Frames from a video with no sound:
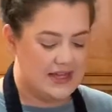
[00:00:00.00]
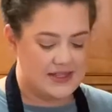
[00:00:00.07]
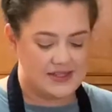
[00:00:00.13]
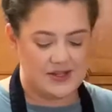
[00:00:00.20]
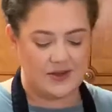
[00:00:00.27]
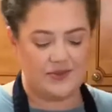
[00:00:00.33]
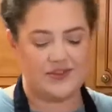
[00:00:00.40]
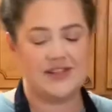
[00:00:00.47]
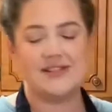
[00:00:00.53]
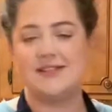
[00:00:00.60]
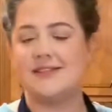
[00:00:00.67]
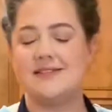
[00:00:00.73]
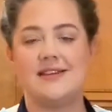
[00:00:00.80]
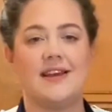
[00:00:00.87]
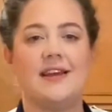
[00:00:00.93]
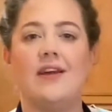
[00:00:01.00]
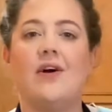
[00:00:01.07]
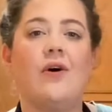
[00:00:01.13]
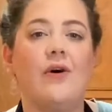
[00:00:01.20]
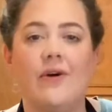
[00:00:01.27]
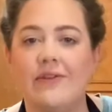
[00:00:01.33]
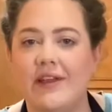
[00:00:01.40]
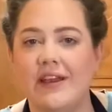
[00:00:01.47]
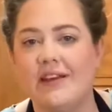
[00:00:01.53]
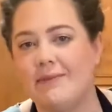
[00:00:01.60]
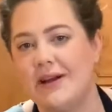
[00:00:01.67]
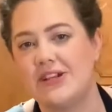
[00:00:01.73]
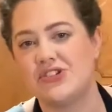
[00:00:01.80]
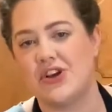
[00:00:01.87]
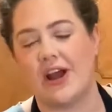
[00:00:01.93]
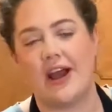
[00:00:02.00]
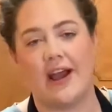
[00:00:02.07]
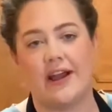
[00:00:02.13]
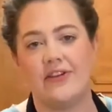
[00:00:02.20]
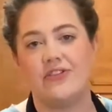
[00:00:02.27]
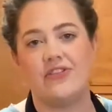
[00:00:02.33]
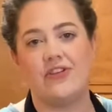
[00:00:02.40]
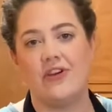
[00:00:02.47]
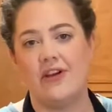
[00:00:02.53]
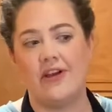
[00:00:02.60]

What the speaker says: So this isn't gonna hold any of my trash,